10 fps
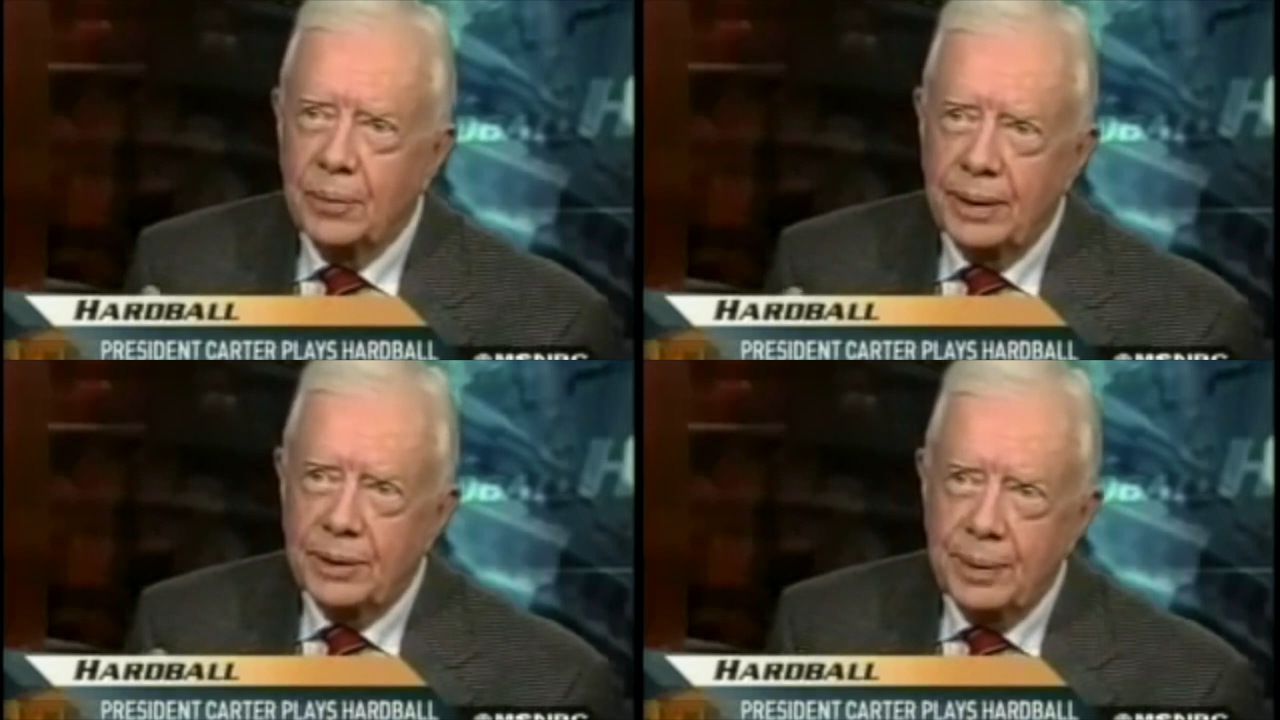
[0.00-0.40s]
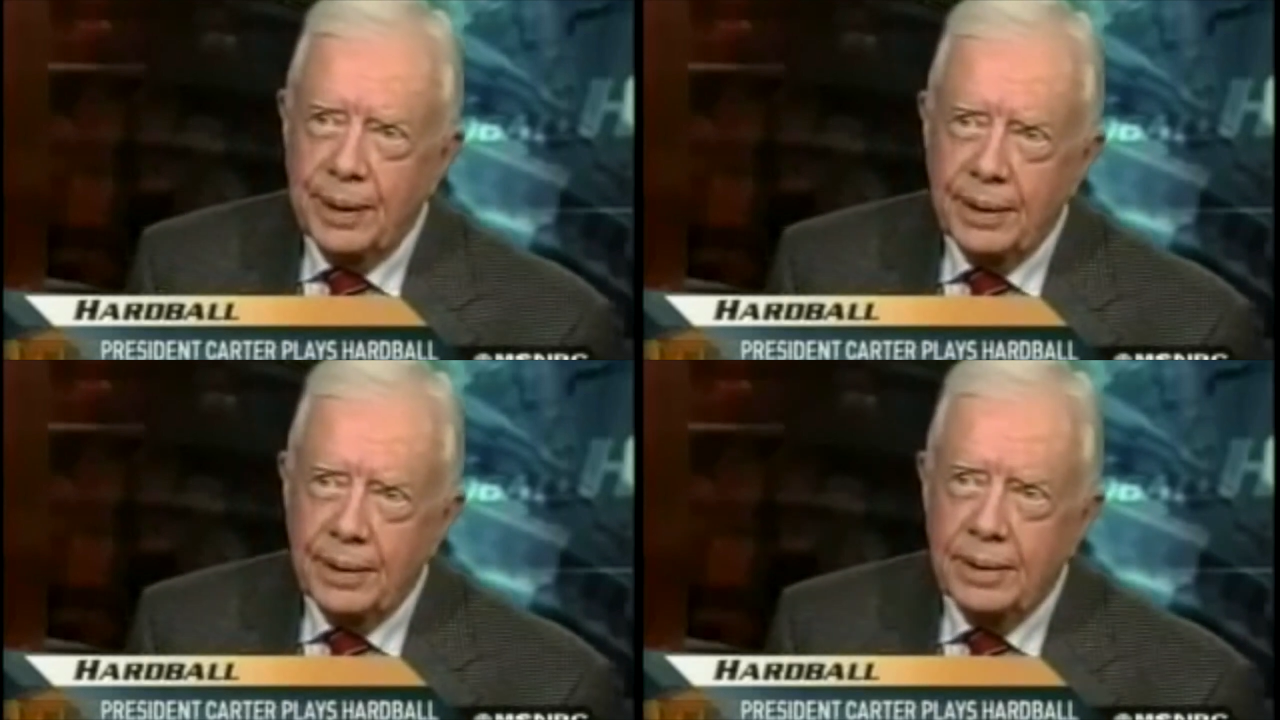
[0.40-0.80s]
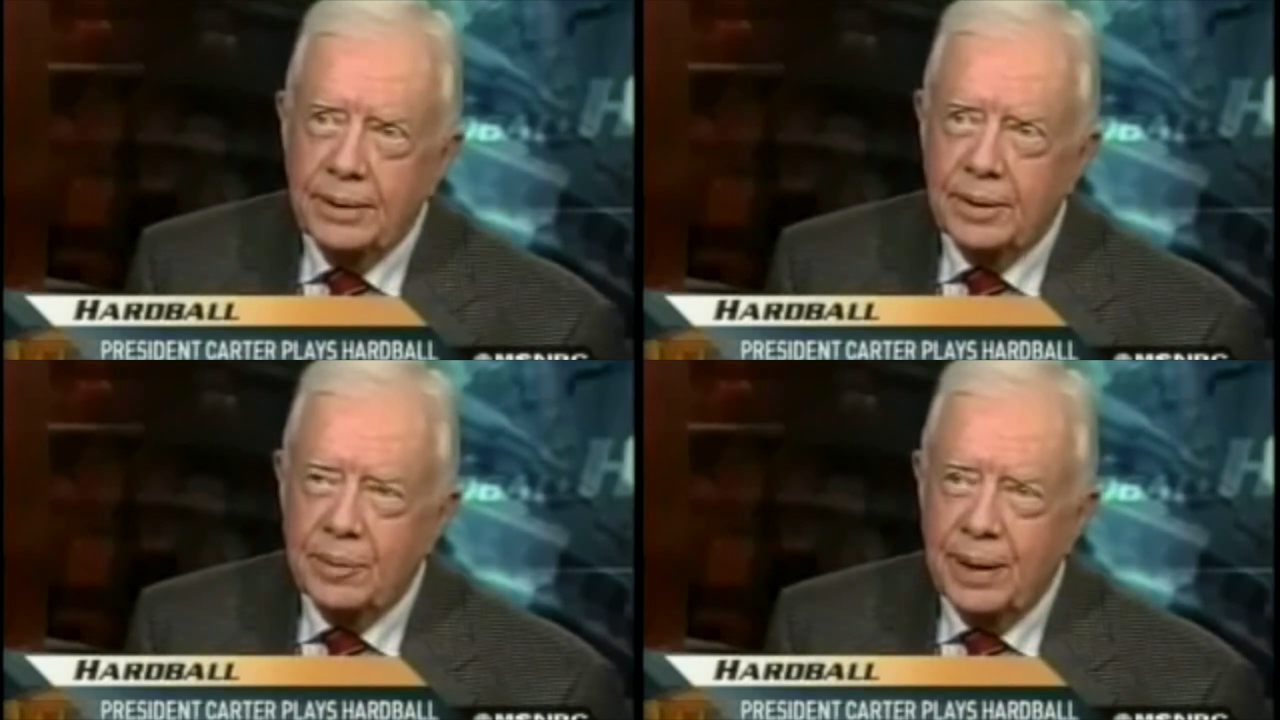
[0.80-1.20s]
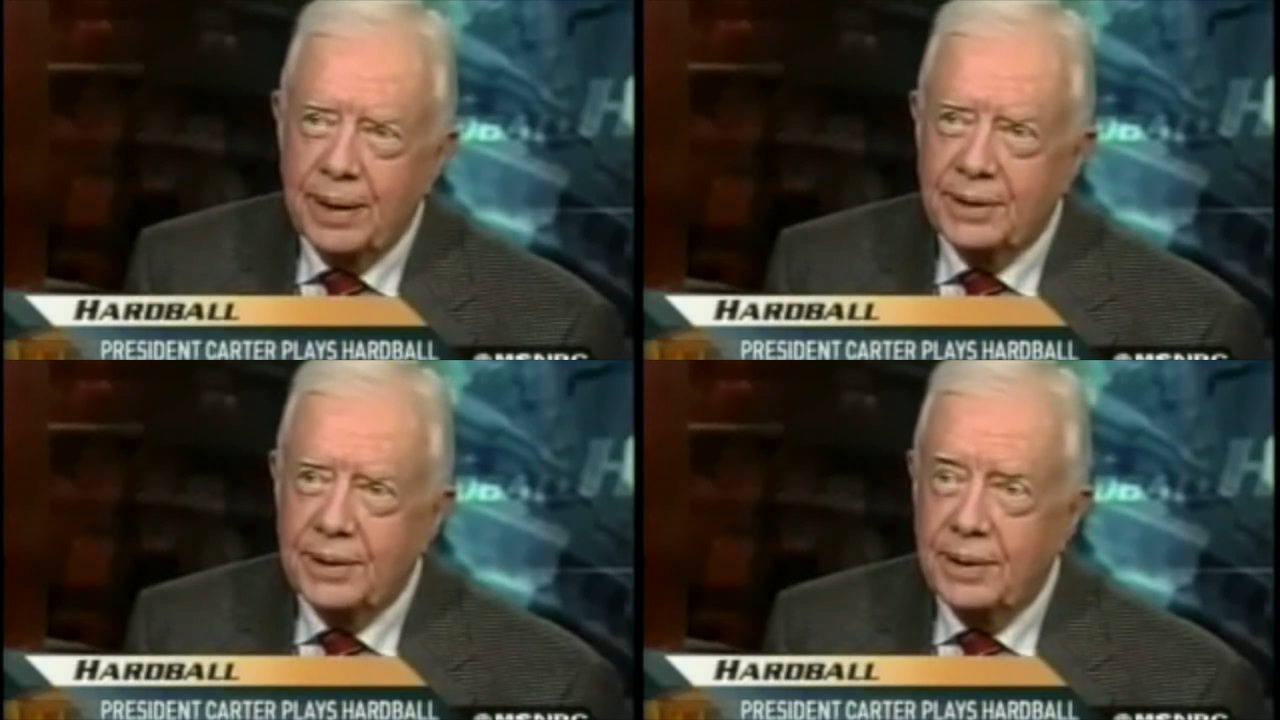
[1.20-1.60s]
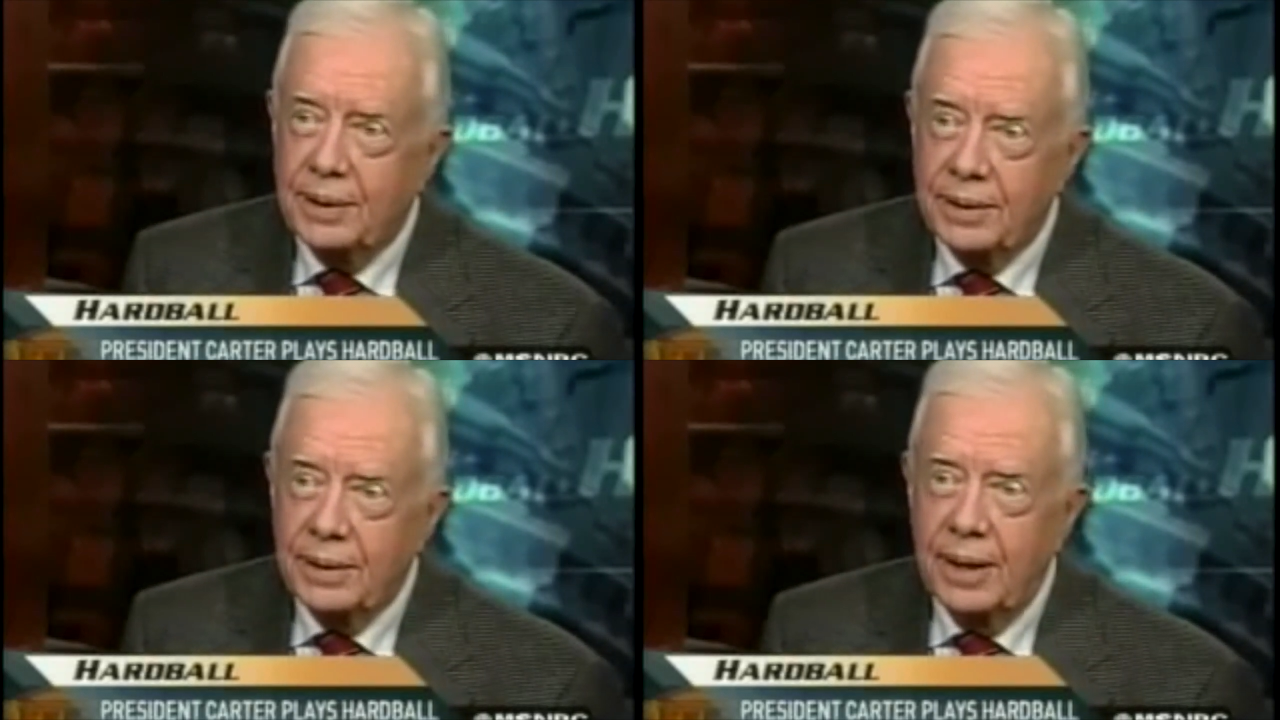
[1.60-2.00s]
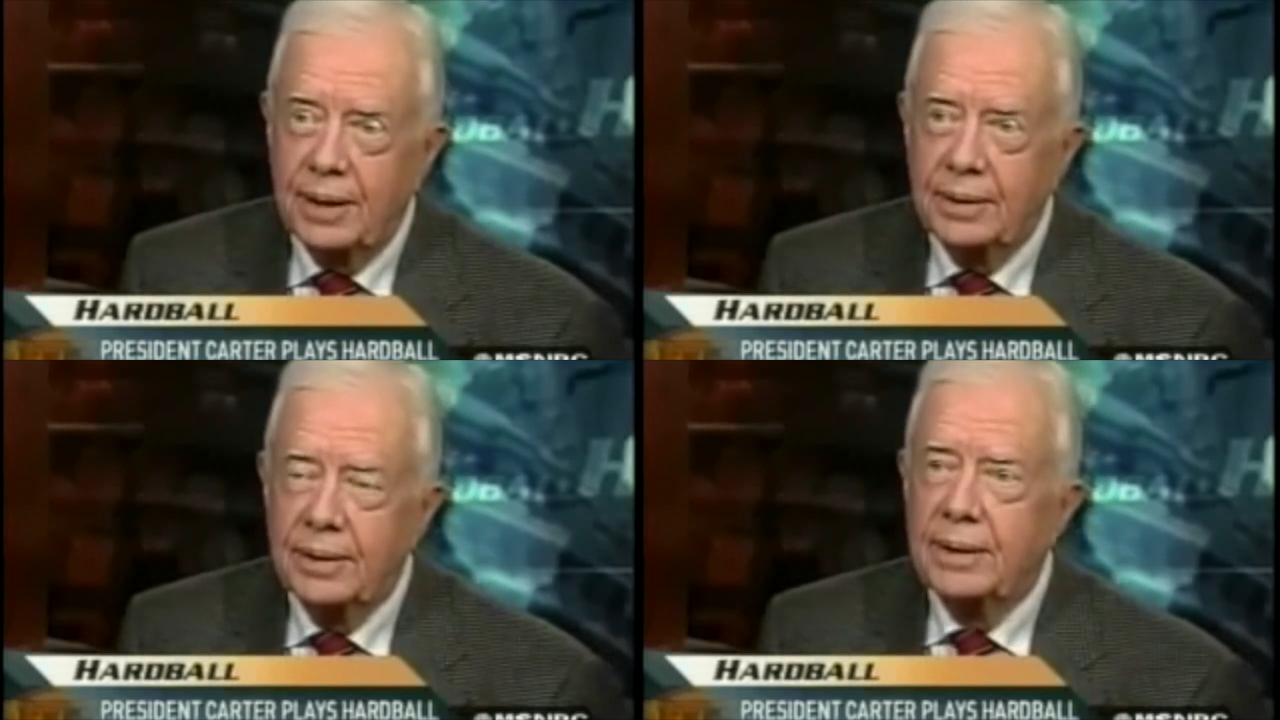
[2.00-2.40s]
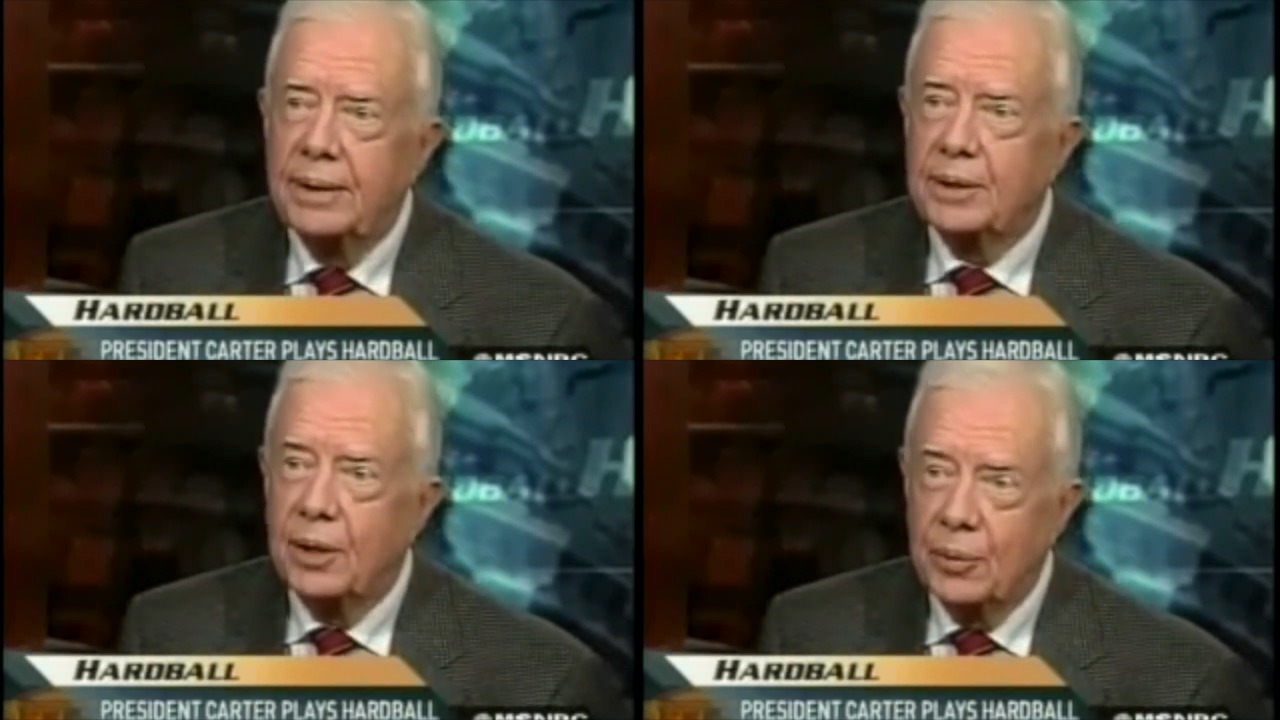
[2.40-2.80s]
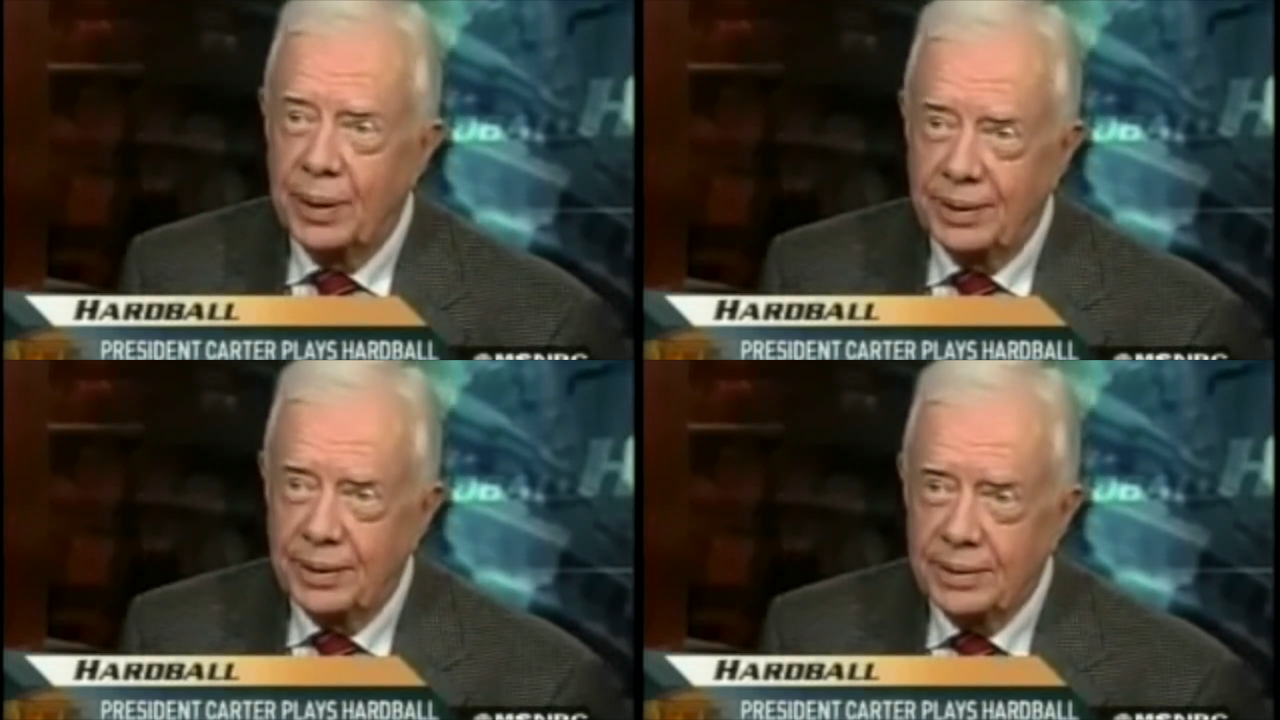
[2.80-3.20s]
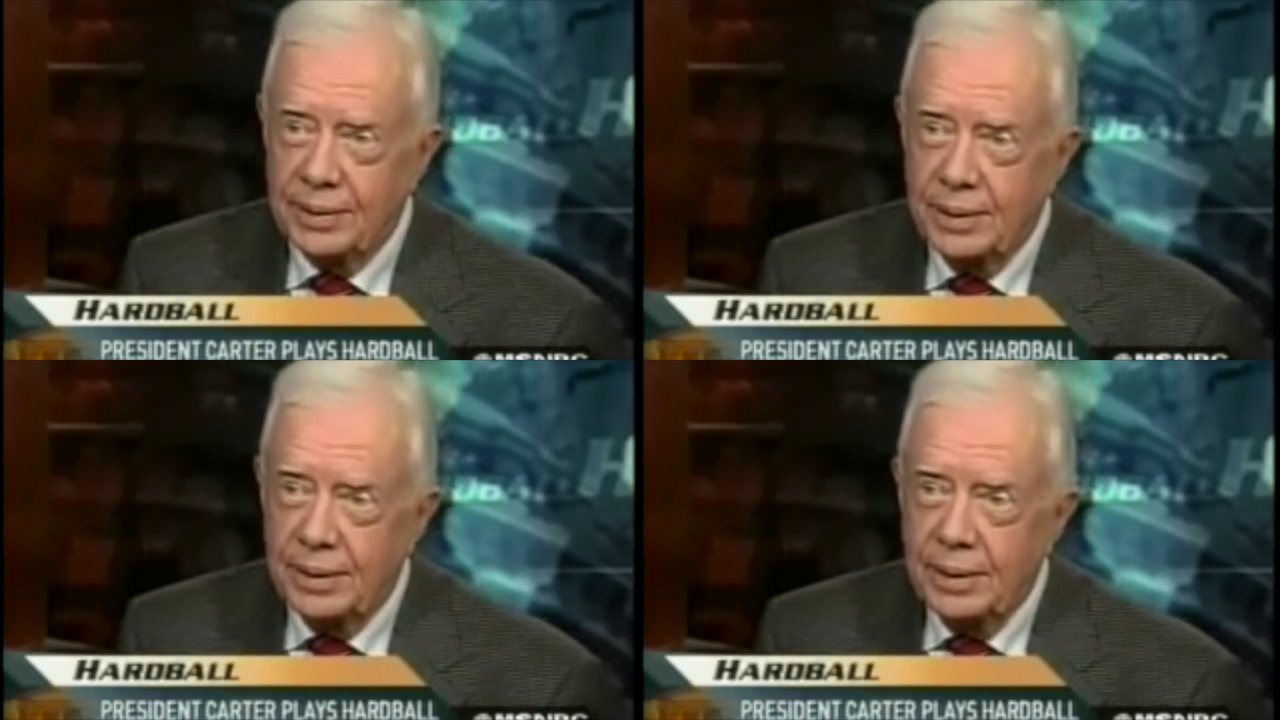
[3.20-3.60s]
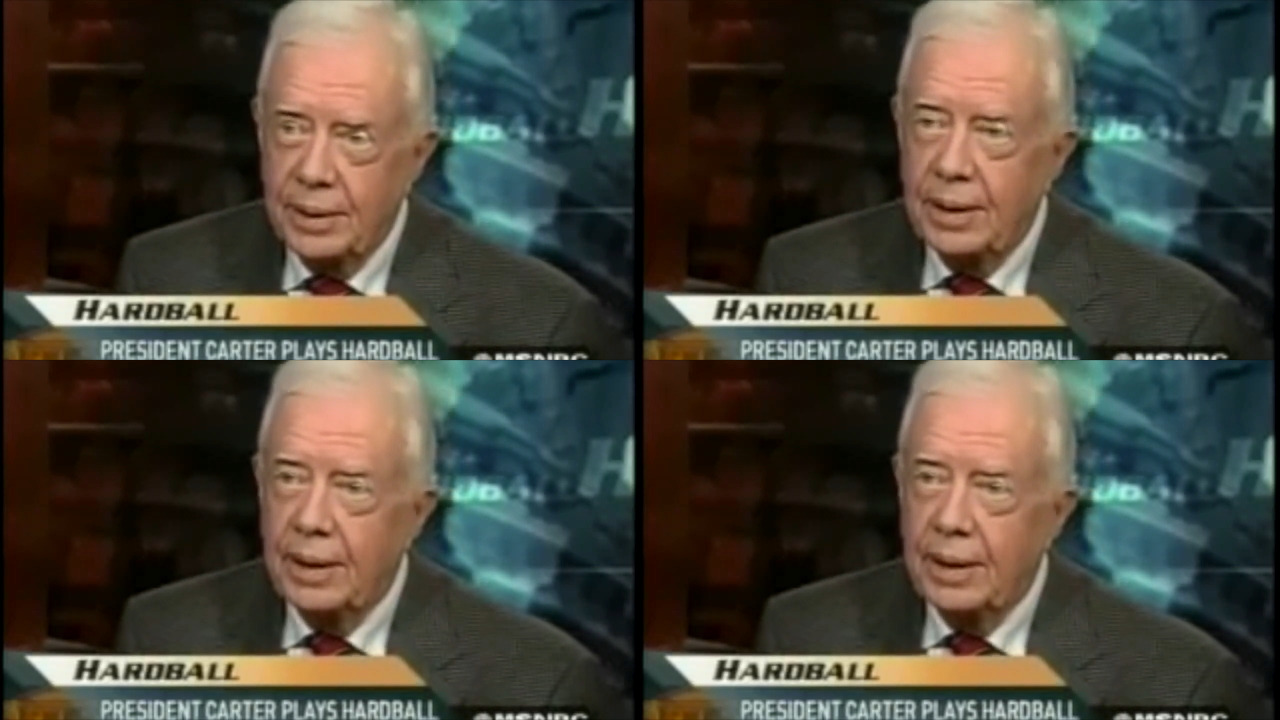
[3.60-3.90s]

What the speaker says: What is being done to the Palestinians now is horrendous.